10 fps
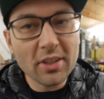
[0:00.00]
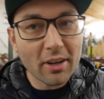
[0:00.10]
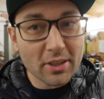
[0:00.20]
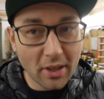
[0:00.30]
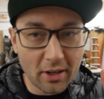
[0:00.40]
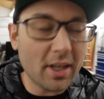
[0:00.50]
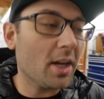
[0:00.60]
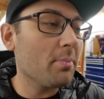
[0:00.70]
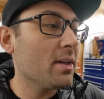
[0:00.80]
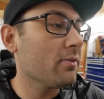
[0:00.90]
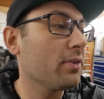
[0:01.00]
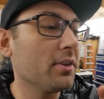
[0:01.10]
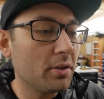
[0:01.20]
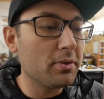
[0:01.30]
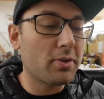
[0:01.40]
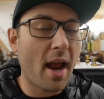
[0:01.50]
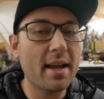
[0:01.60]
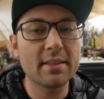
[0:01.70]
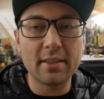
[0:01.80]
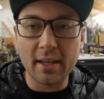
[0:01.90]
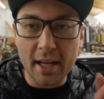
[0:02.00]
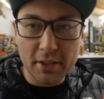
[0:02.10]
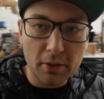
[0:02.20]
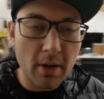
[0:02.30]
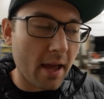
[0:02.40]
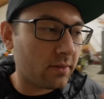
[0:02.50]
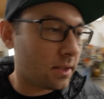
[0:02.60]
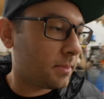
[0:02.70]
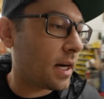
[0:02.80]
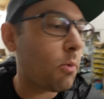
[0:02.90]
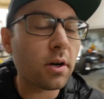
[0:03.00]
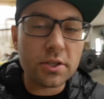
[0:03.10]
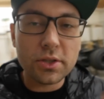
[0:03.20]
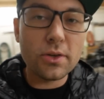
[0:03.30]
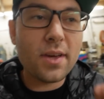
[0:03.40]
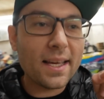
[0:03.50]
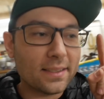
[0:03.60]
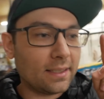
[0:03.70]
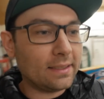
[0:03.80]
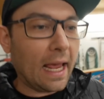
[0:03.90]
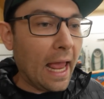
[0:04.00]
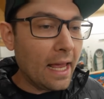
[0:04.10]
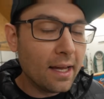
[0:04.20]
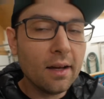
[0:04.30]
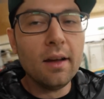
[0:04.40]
are starting to come in for the new dragster, and I do have something I want to show you guys today.